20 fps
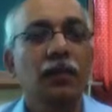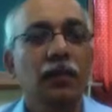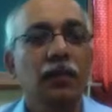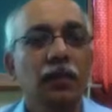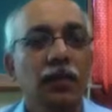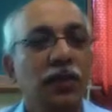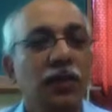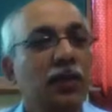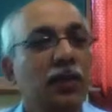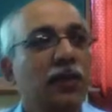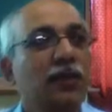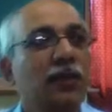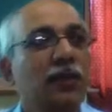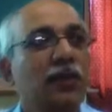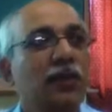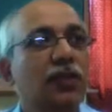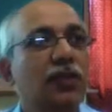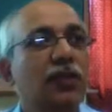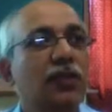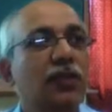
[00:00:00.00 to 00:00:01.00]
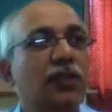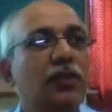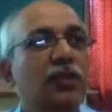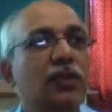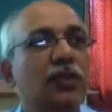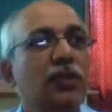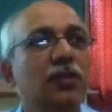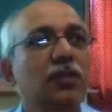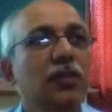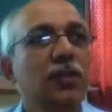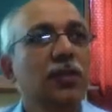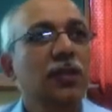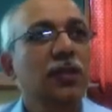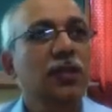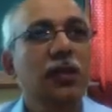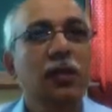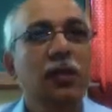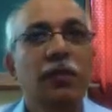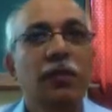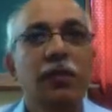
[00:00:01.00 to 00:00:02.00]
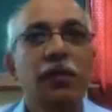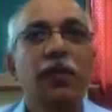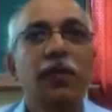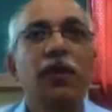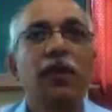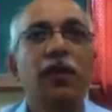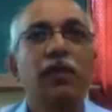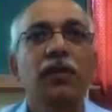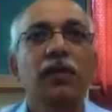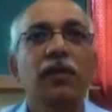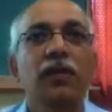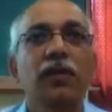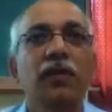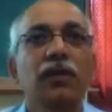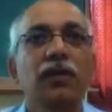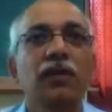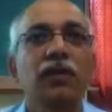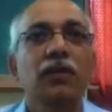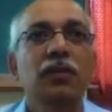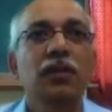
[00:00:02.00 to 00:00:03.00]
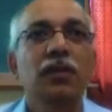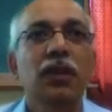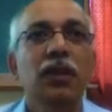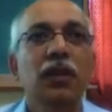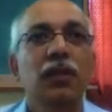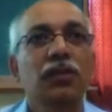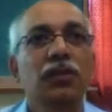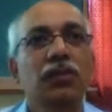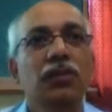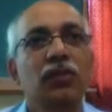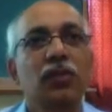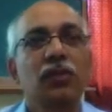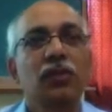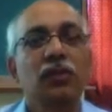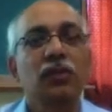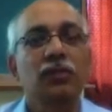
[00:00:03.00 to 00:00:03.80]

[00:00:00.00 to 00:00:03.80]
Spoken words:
data structures, then pointers and so on.